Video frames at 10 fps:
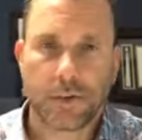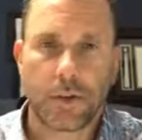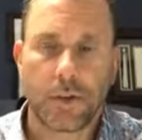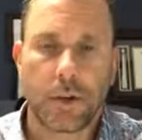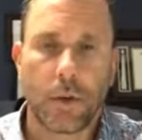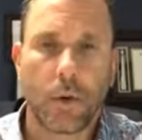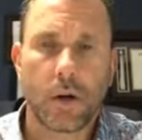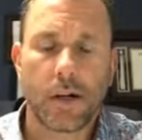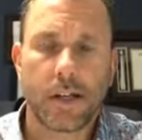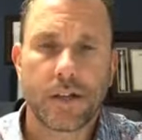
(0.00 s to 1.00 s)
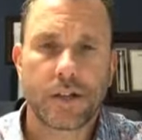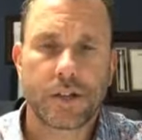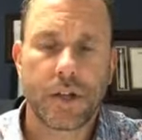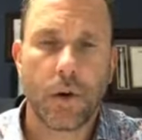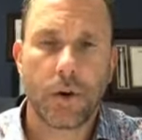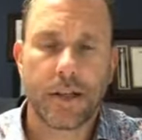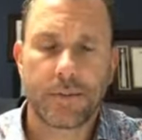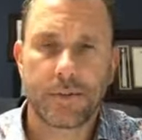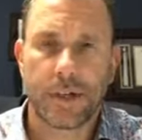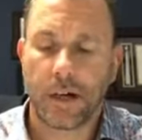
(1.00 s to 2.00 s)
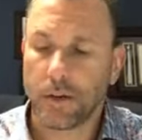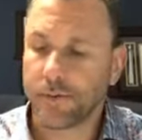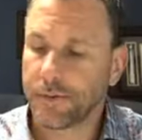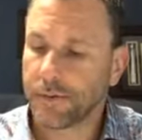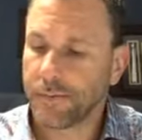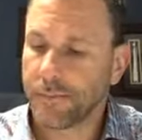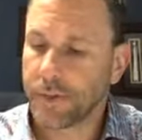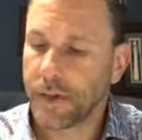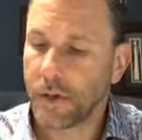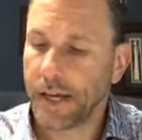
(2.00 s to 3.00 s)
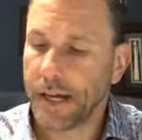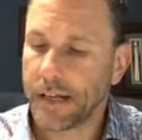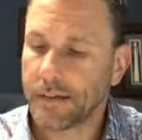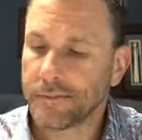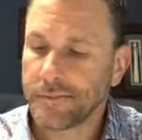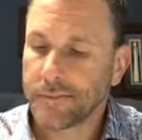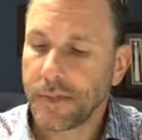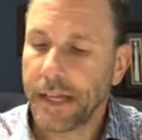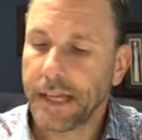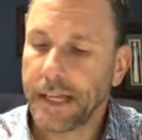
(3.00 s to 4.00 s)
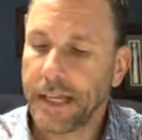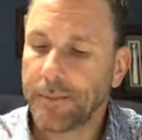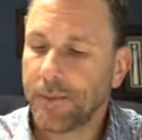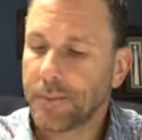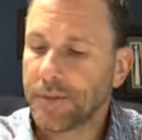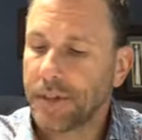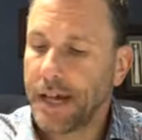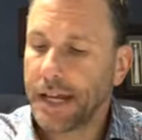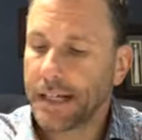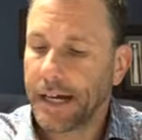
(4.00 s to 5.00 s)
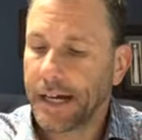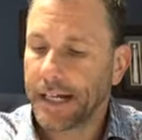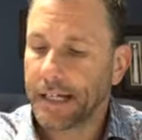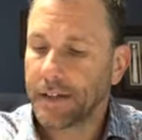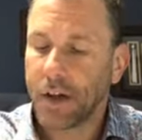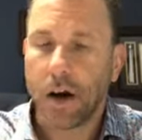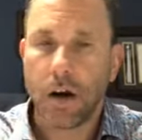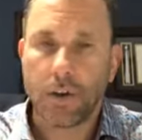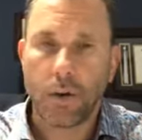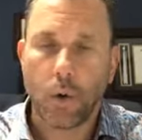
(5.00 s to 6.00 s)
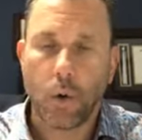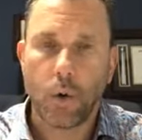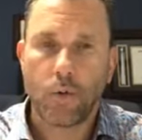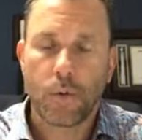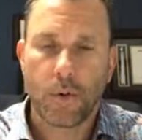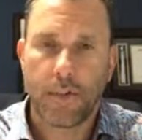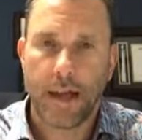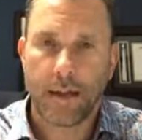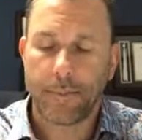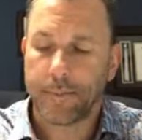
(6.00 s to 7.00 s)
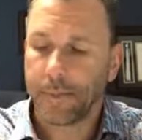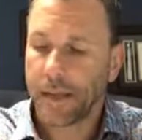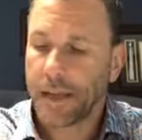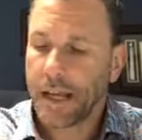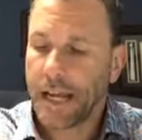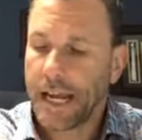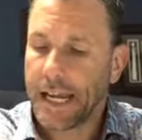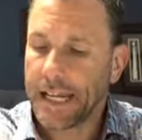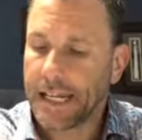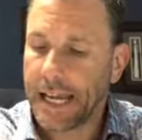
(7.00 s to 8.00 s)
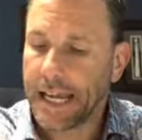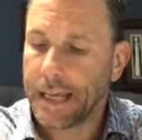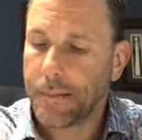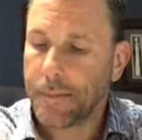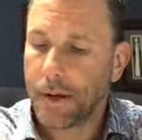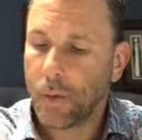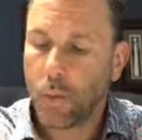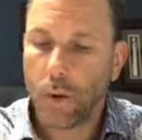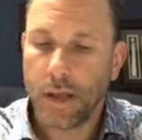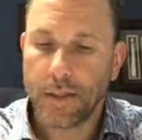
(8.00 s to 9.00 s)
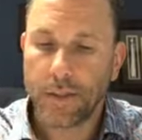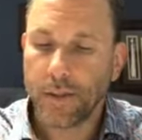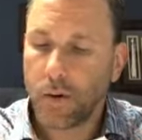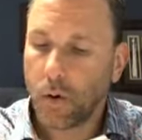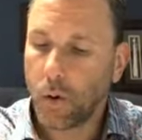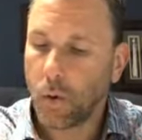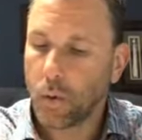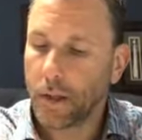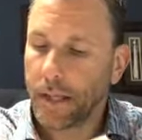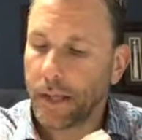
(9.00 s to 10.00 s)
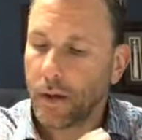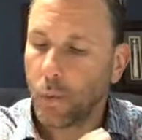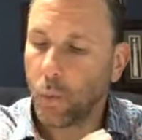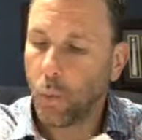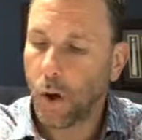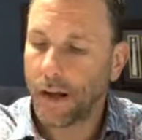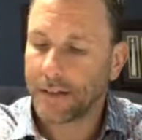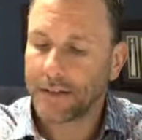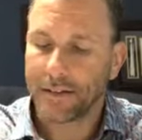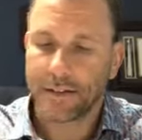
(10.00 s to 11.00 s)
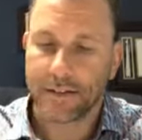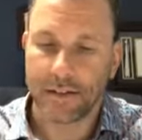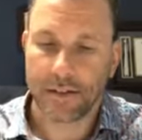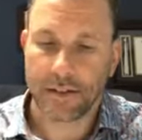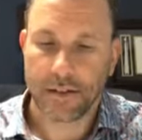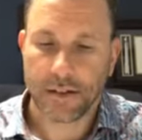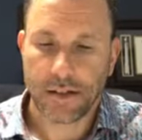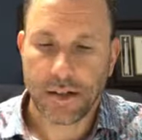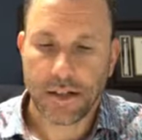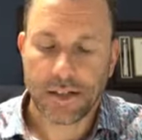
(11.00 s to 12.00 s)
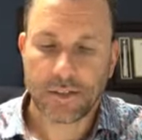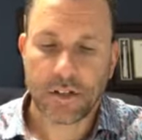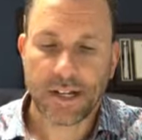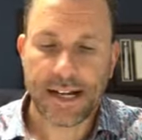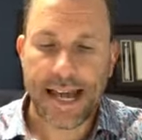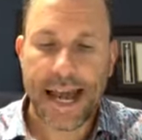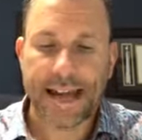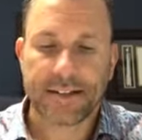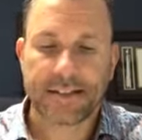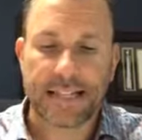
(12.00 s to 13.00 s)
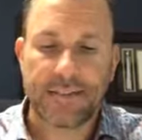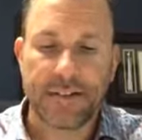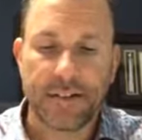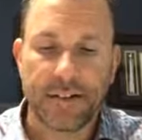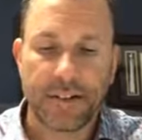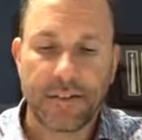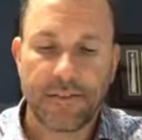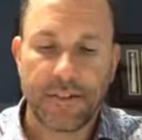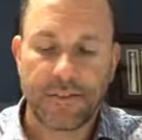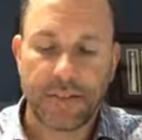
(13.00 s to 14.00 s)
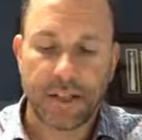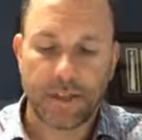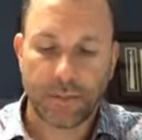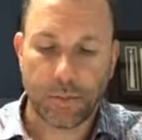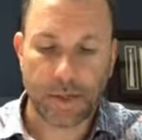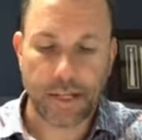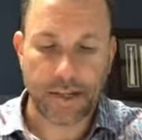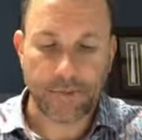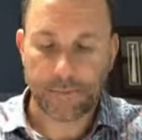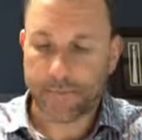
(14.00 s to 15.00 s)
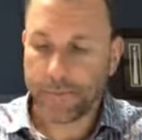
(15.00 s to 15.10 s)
So the Lord showed himself. Okay, he came from Sinai, dawned over them, and he came with holy ones. Let's look at Acts 7:53.